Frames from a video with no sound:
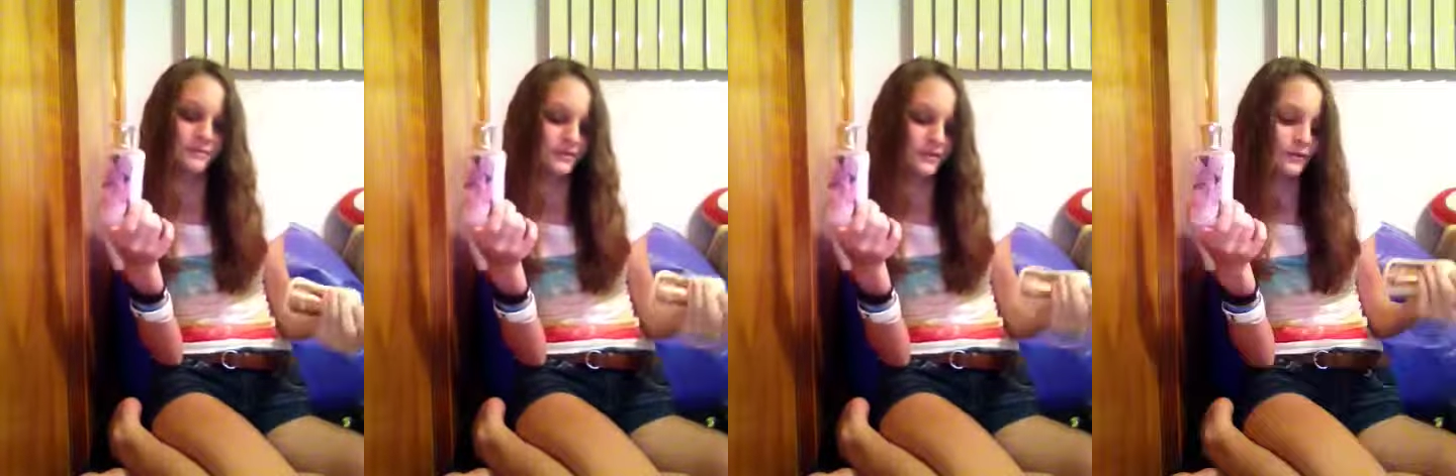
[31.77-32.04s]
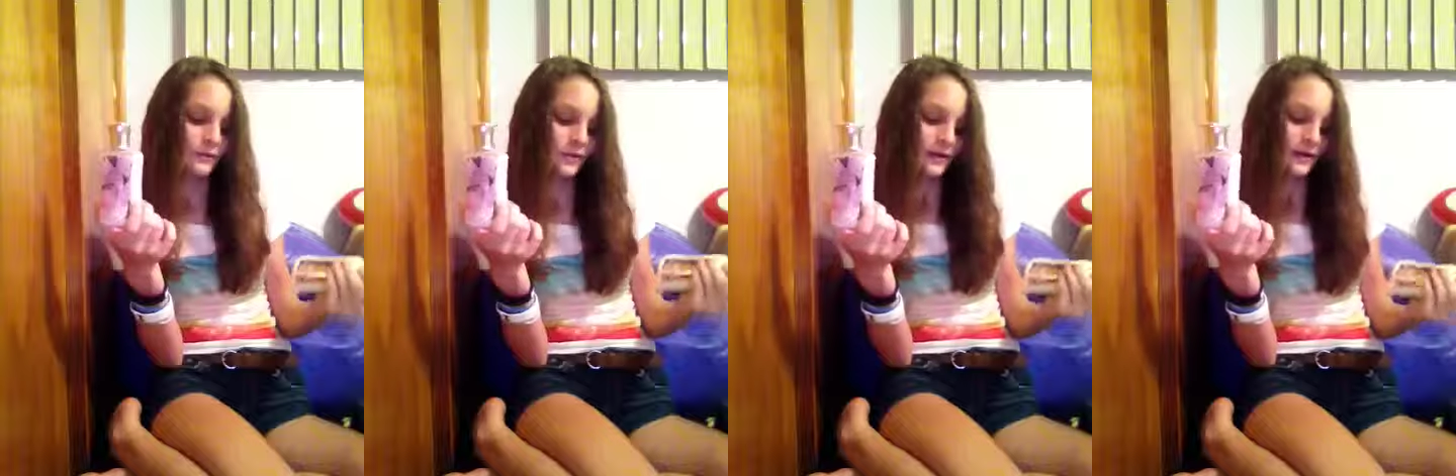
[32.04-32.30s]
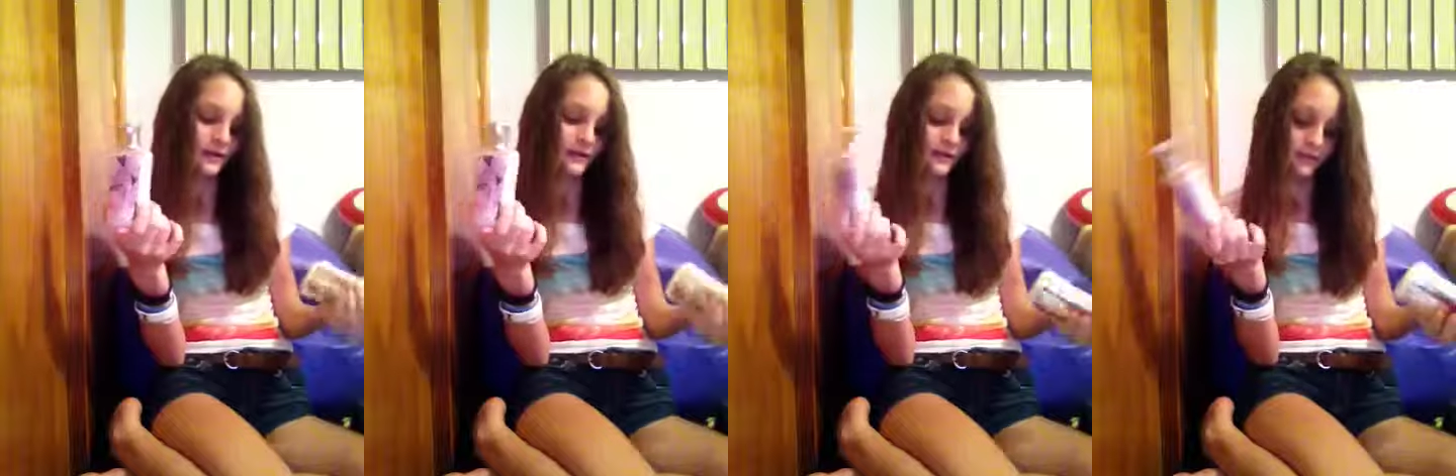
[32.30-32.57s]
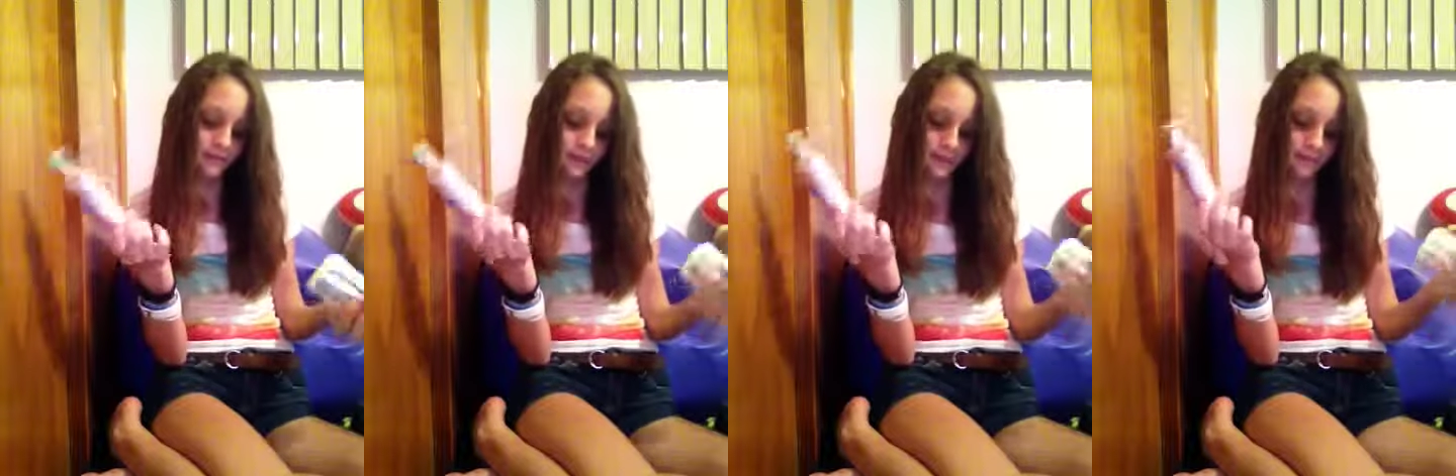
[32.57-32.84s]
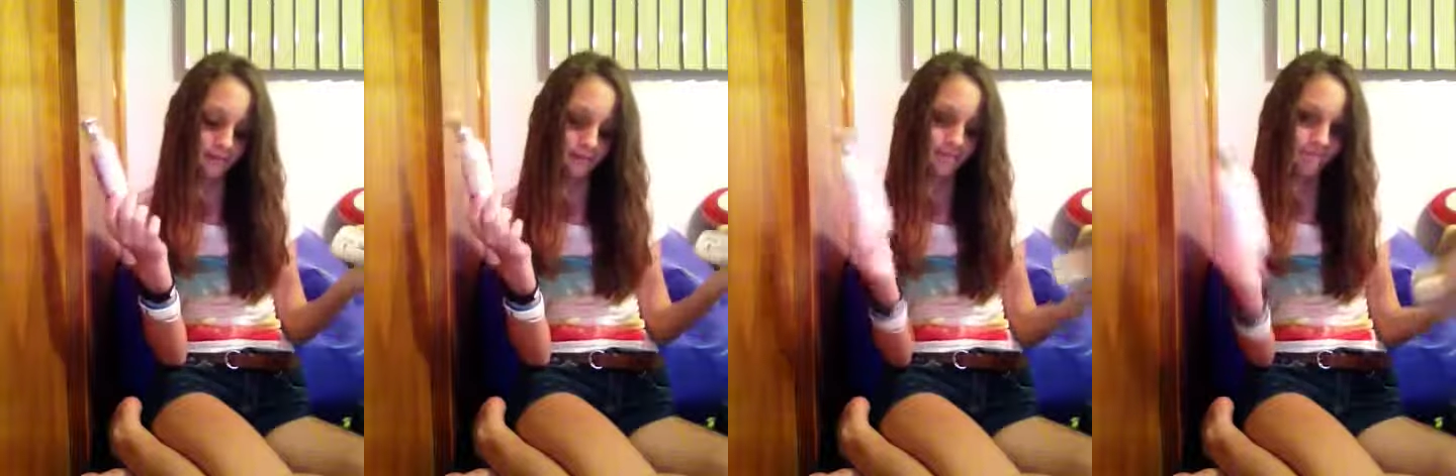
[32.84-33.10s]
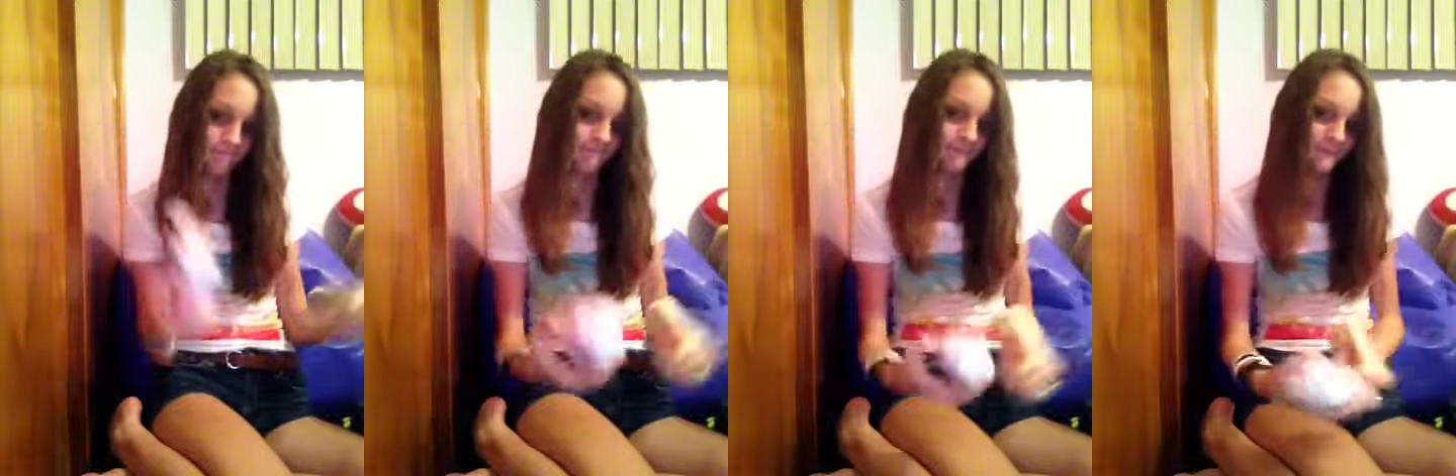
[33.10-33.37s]
say Orchid, so
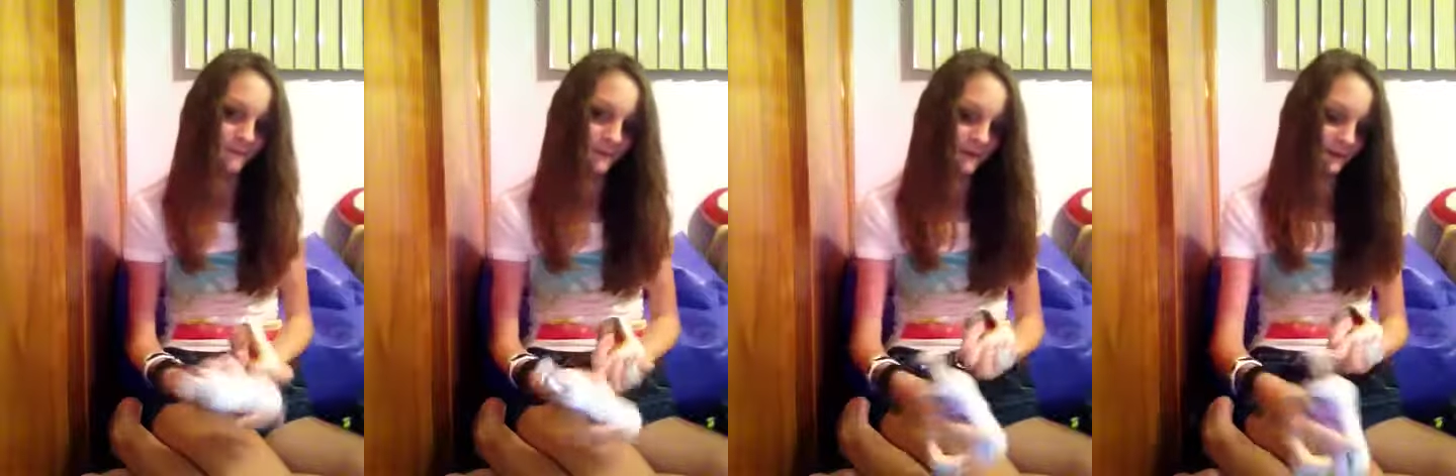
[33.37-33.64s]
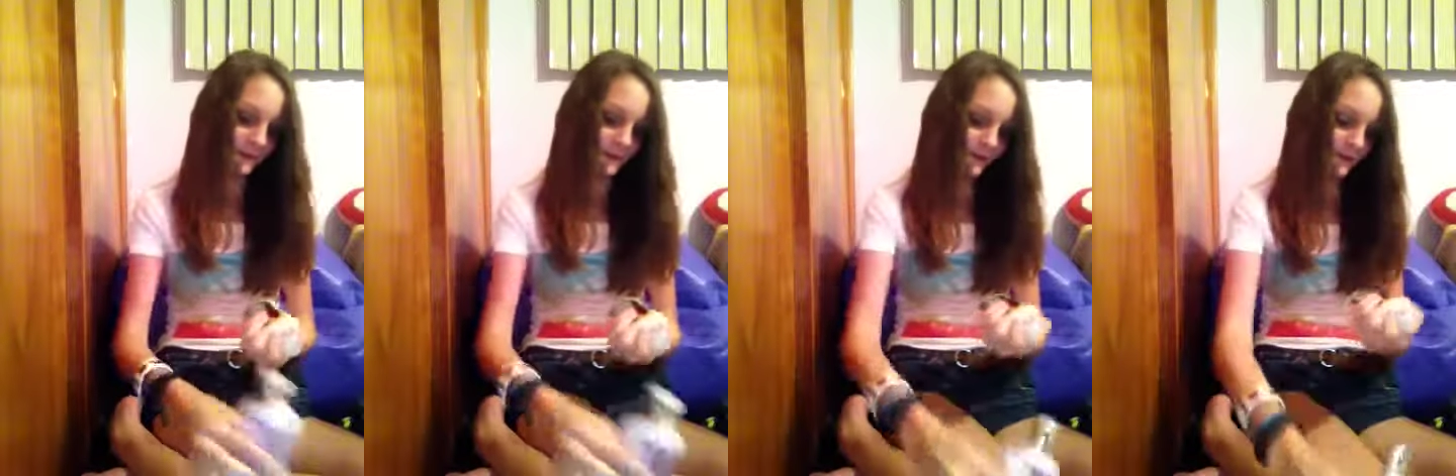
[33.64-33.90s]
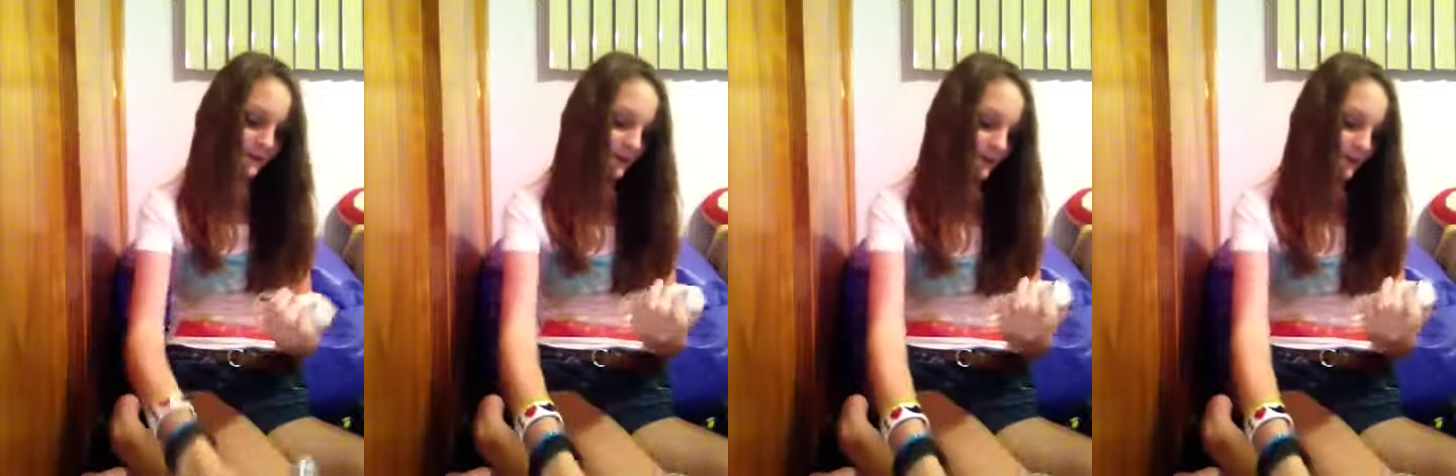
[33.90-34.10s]
whatever you like